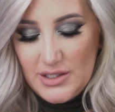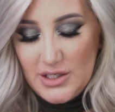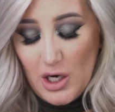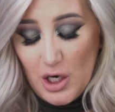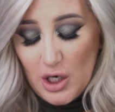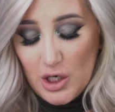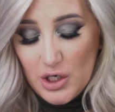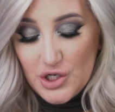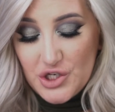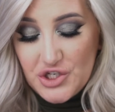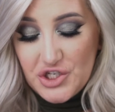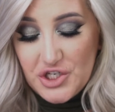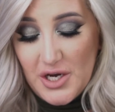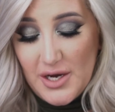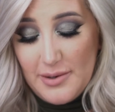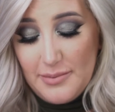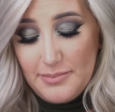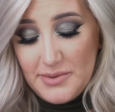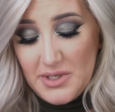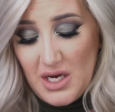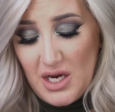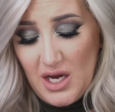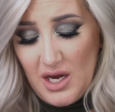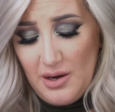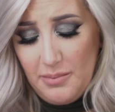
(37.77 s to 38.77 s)
Tarte
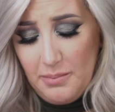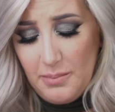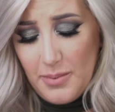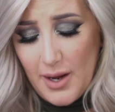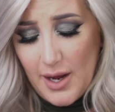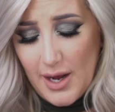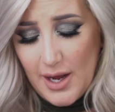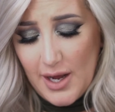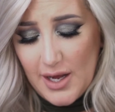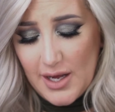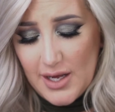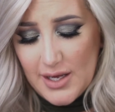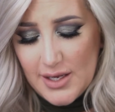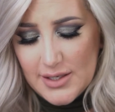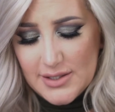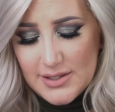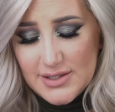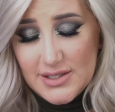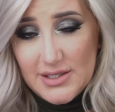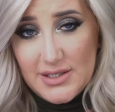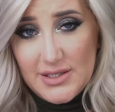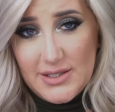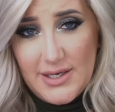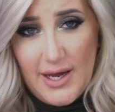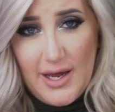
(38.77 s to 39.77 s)
Shape Tape
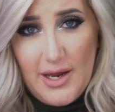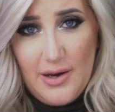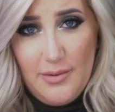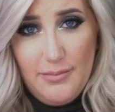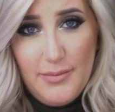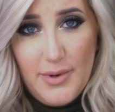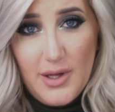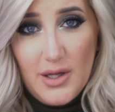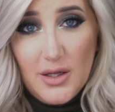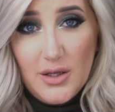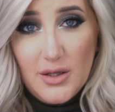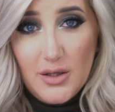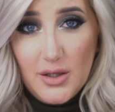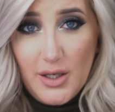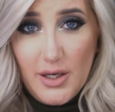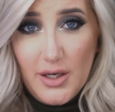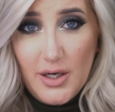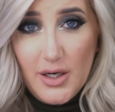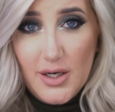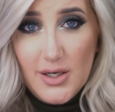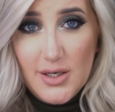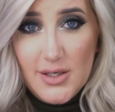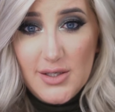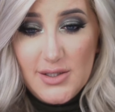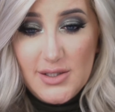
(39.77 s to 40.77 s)
has 10
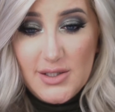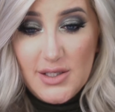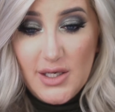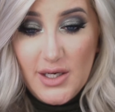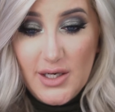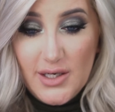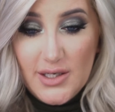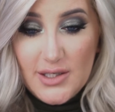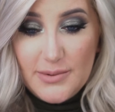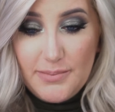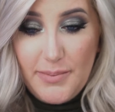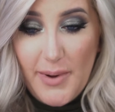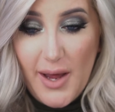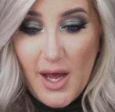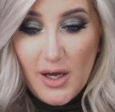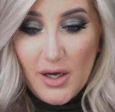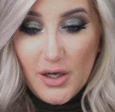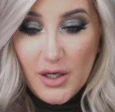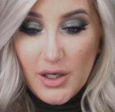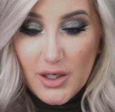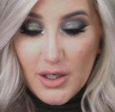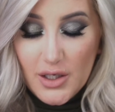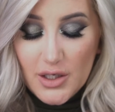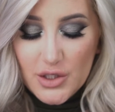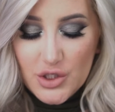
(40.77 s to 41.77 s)
milliliters in its
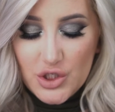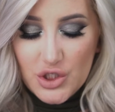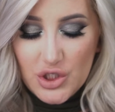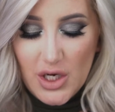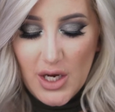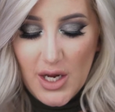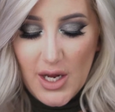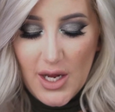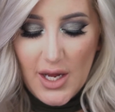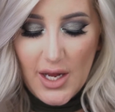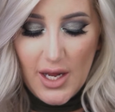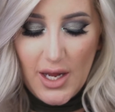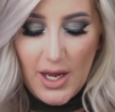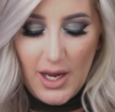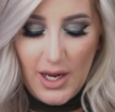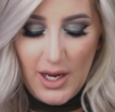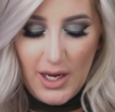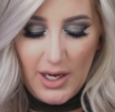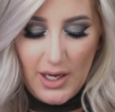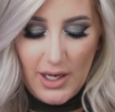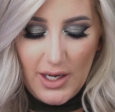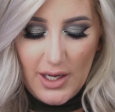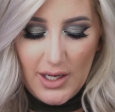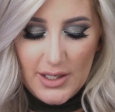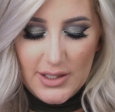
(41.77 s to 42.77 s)
package
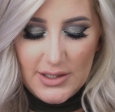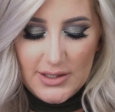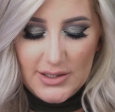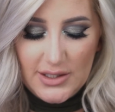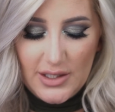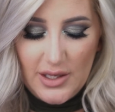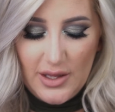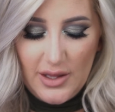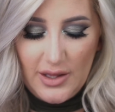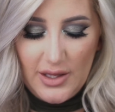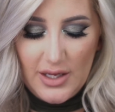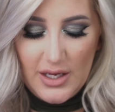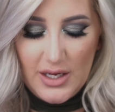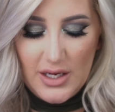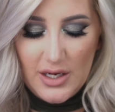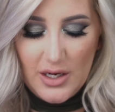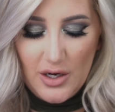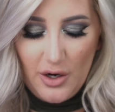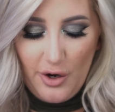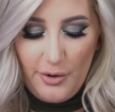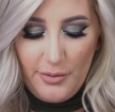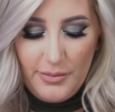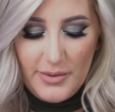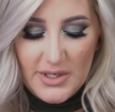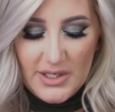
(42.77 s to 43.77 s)
and
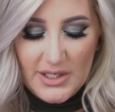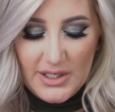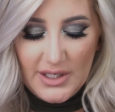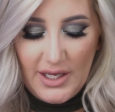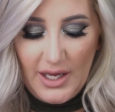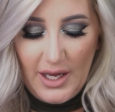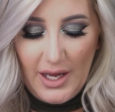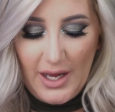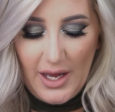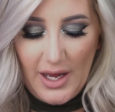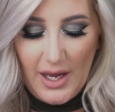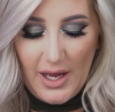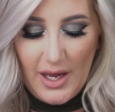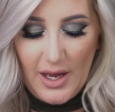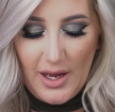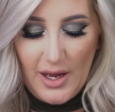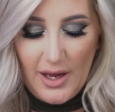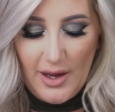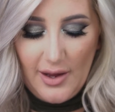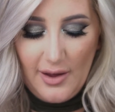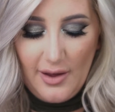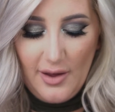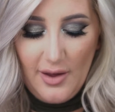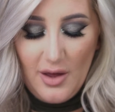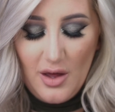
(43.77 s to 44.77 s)
the Urban
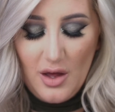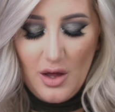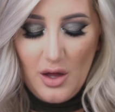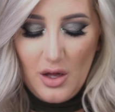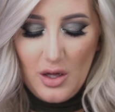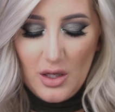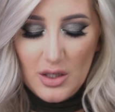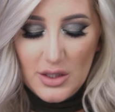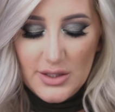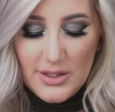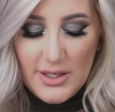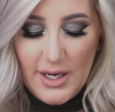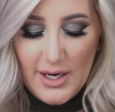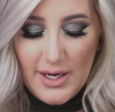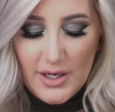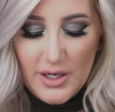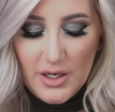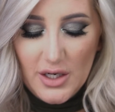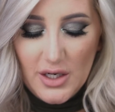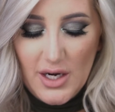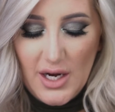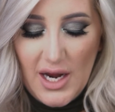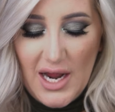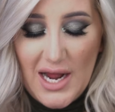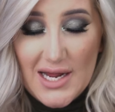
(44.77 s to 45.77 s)
Decay All
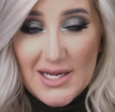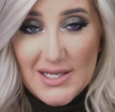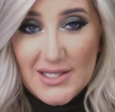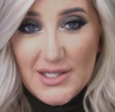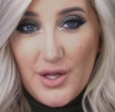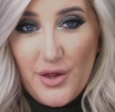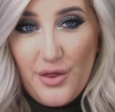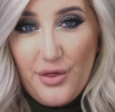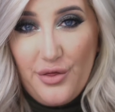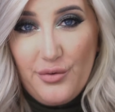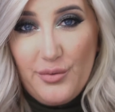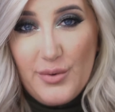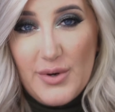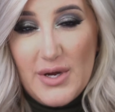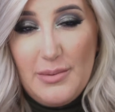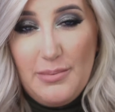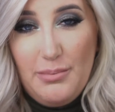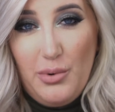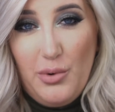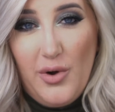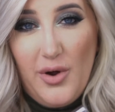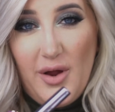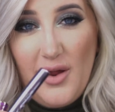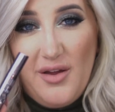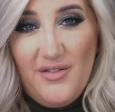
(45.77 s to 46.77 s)
Nighter has
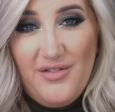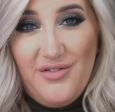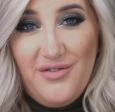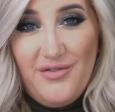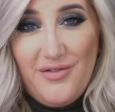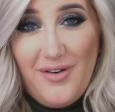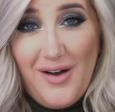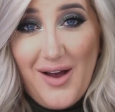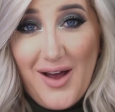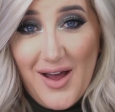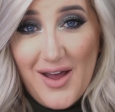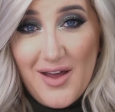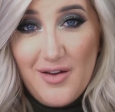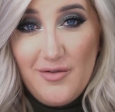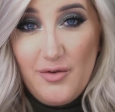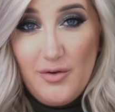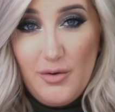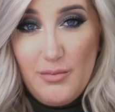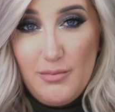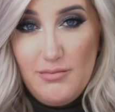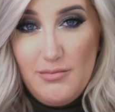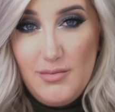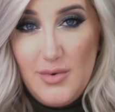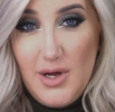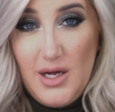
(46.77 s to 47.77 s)

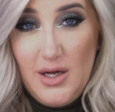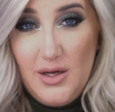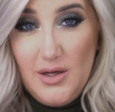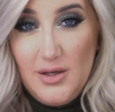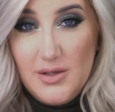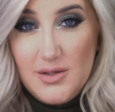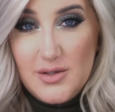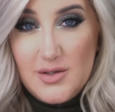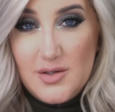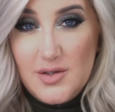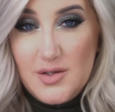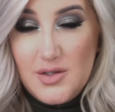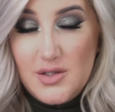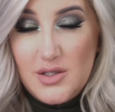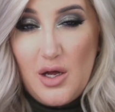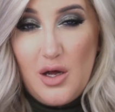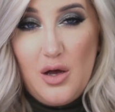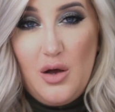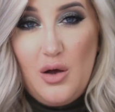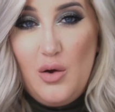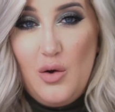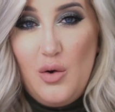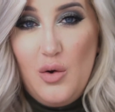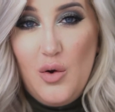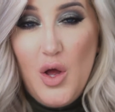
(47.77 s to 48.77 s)
3.5 mils.
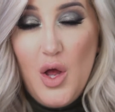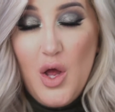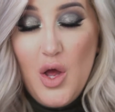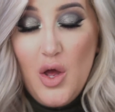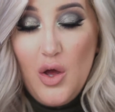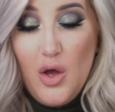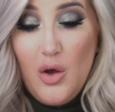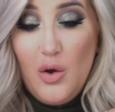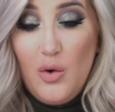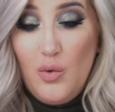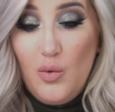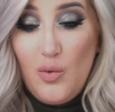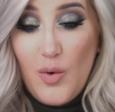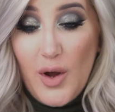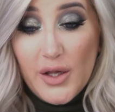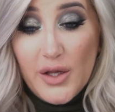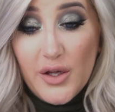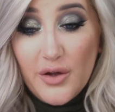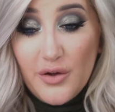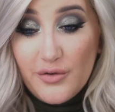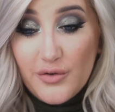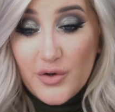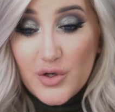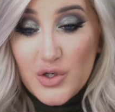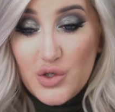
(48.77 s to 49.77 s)
So
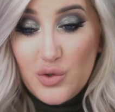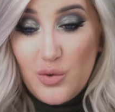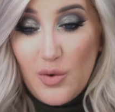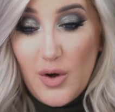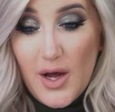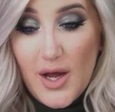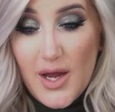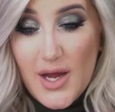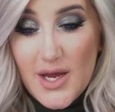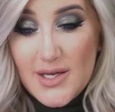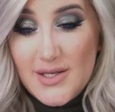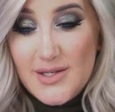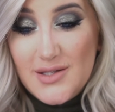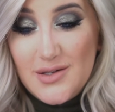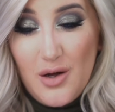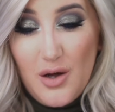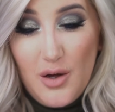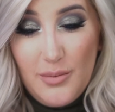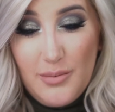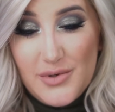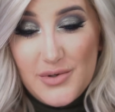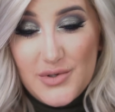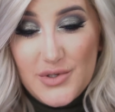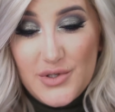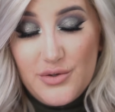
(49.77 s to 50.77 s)
well over twice,
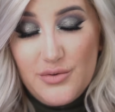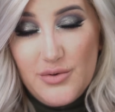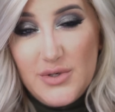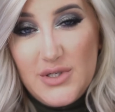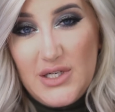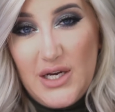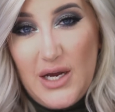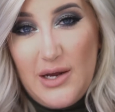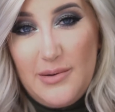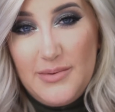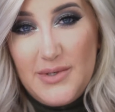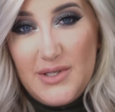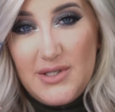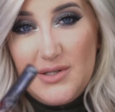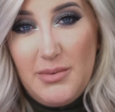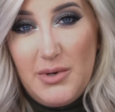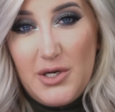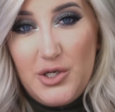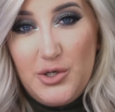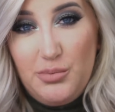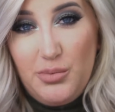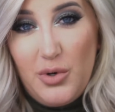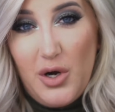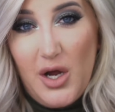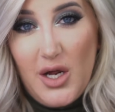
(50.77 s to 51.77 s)
almost three times as
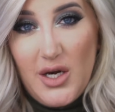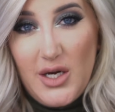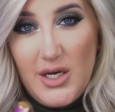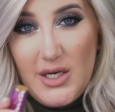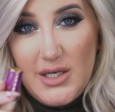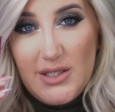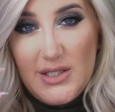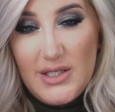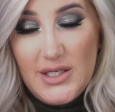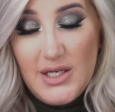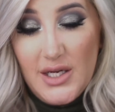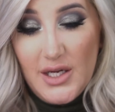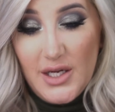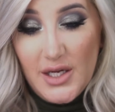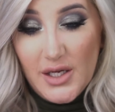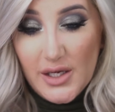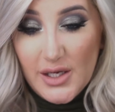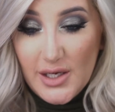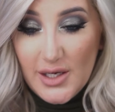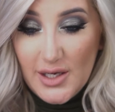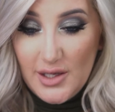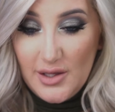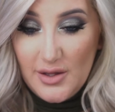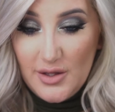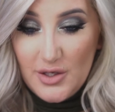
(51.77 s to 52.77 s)
much product
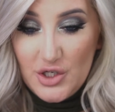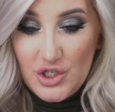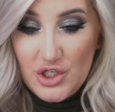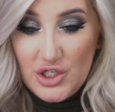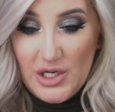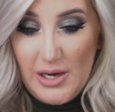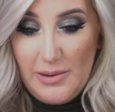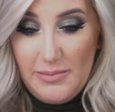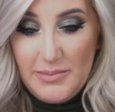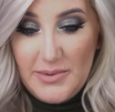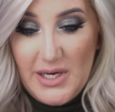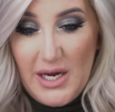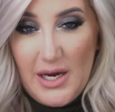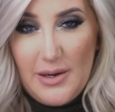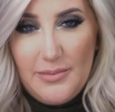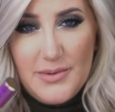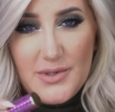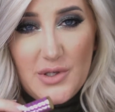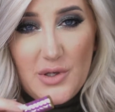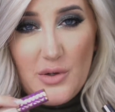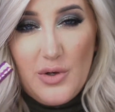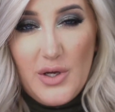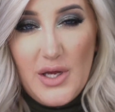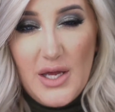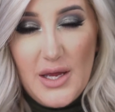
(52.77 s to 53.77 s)
in the Shape Tape.
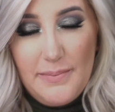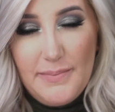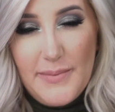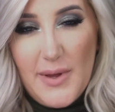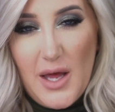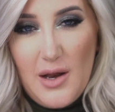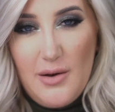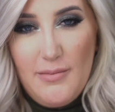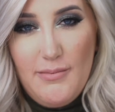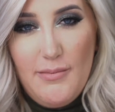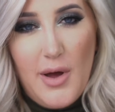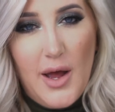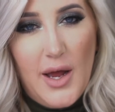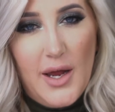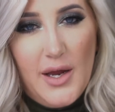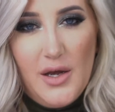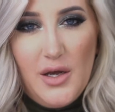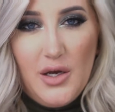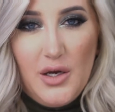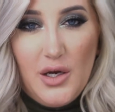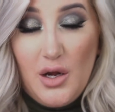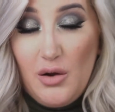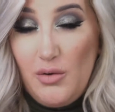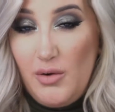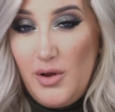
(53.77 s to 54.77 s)
So keep that in
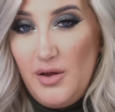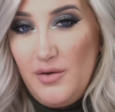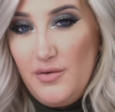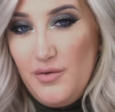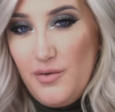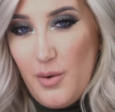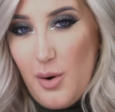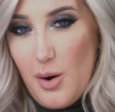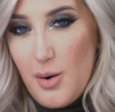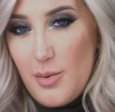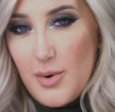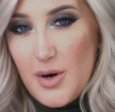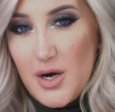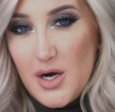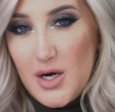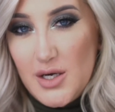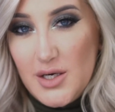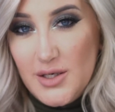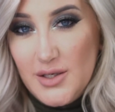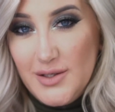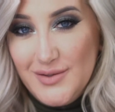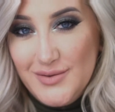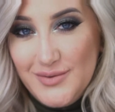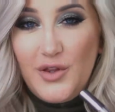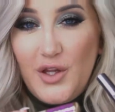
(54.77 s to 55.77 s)
mind going
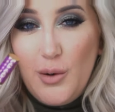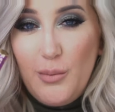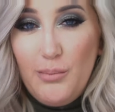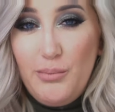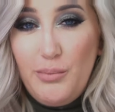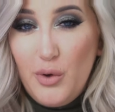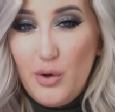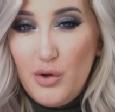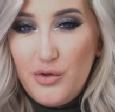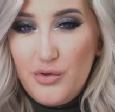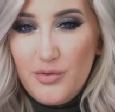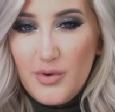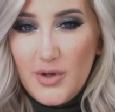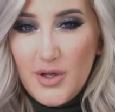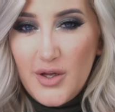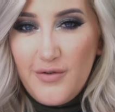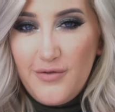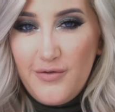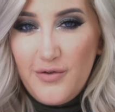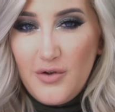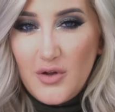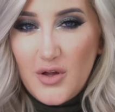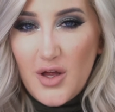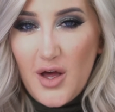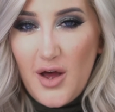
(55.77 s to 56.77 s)
forward. They're both really
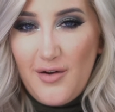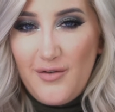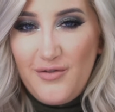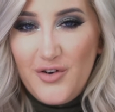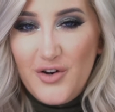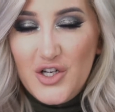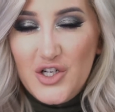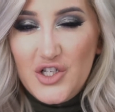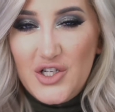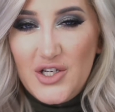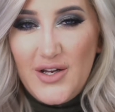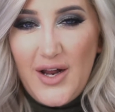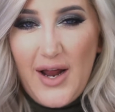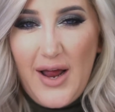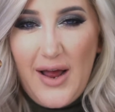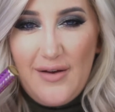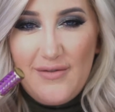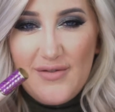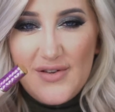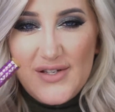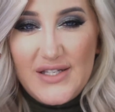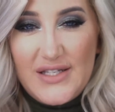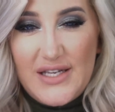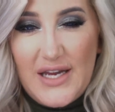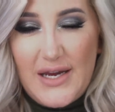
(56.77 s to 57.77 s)
full coverage and have
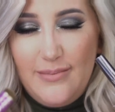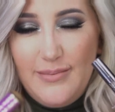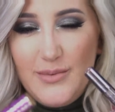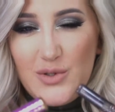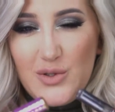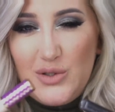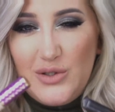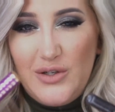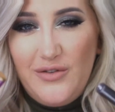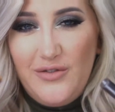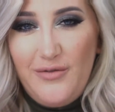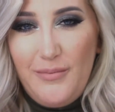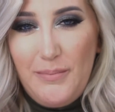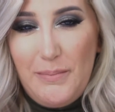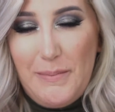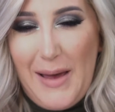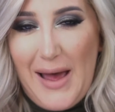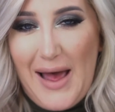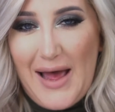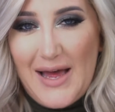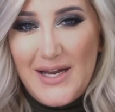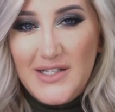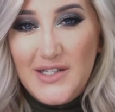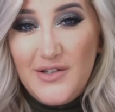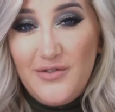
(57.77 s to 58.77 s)
the same sort of
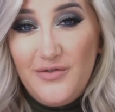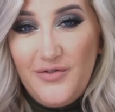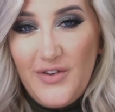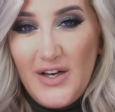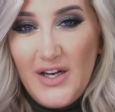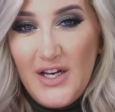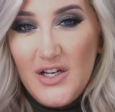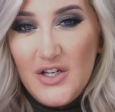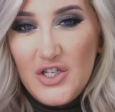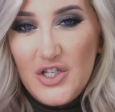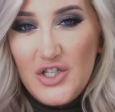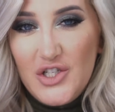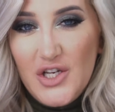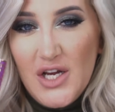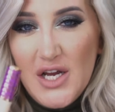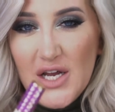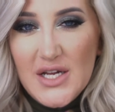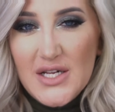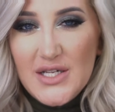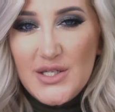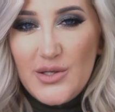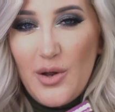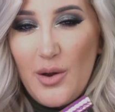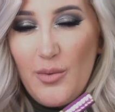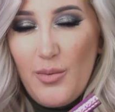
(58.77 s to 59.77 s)
matte finish,
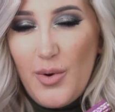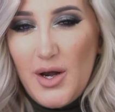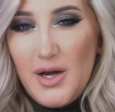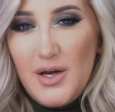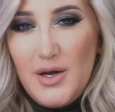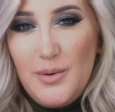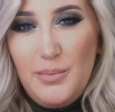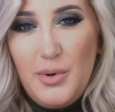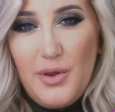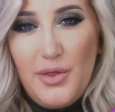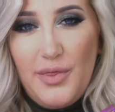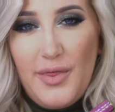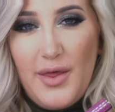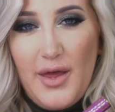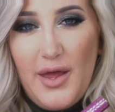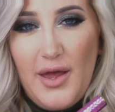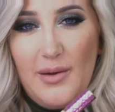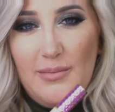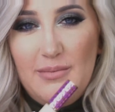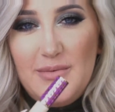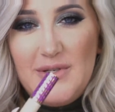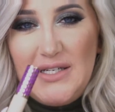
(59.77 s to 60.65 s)
so I wanted to put them